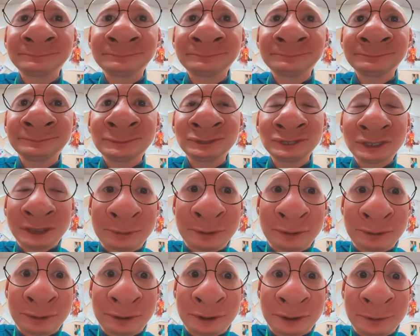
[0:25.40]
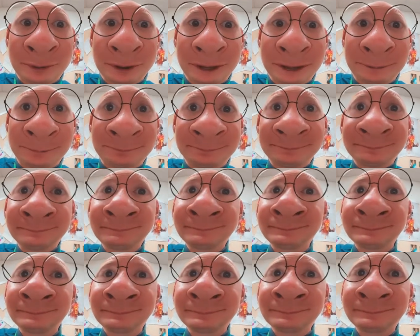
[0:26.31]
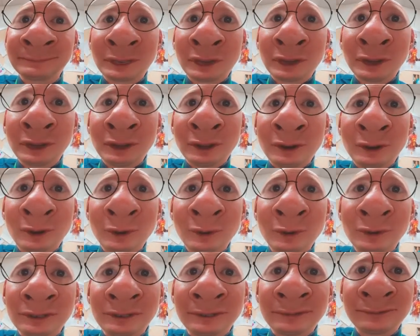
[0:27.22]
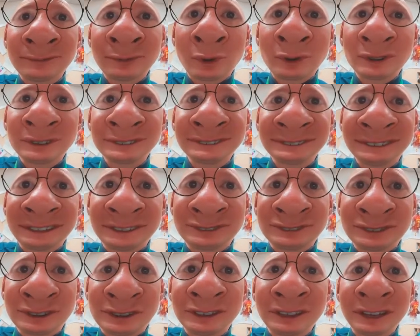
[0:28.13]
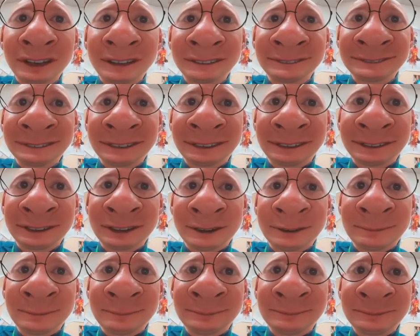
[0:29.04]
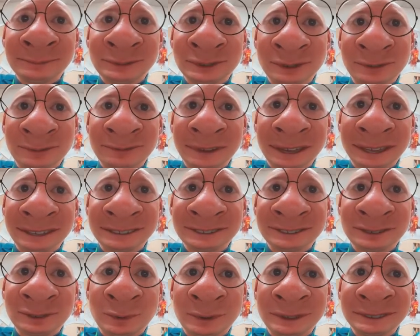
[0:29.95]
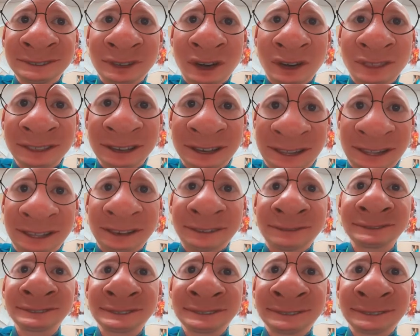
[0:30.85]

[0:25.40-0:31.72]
Chapter 31 Who are the four centurions that come to face Squint on the cliffs?